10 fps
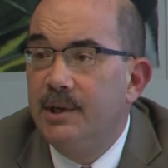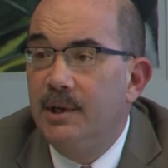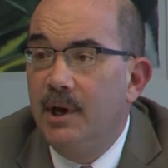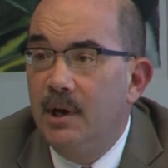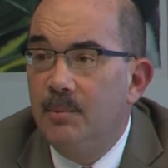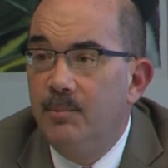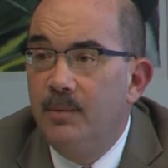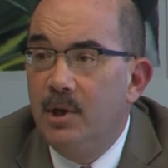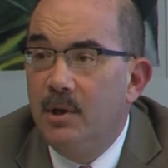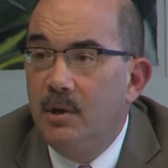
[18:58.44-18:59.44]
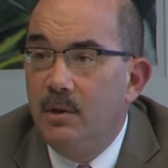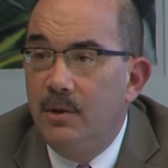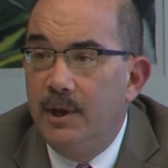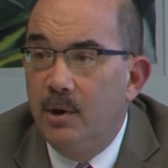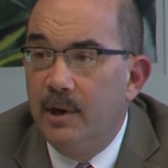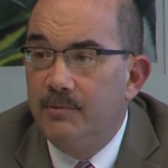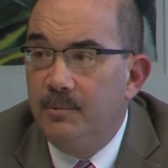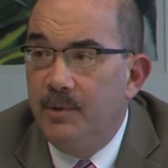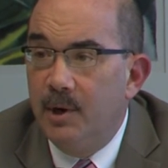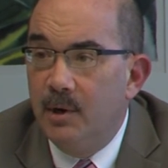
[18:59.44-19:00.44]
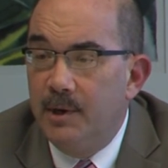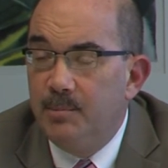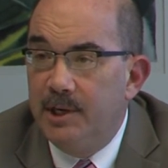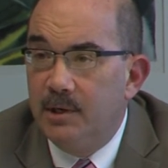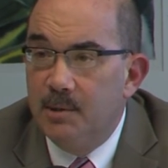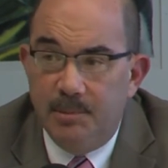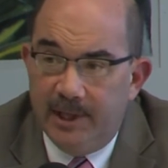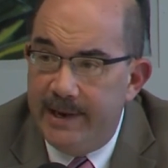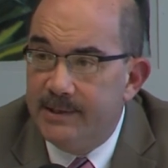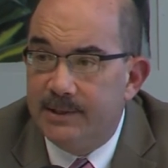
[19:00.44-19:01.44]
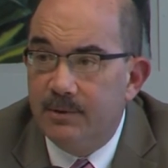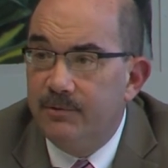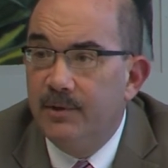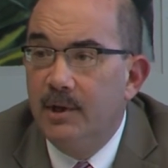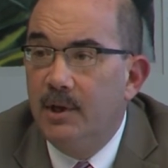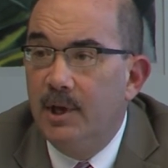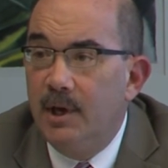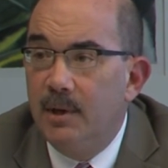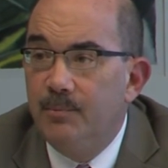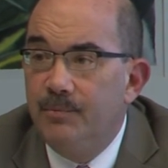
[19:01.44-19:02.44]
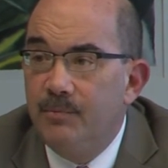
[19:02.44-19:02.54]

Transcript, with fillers: Um, there have there had been complaints of um,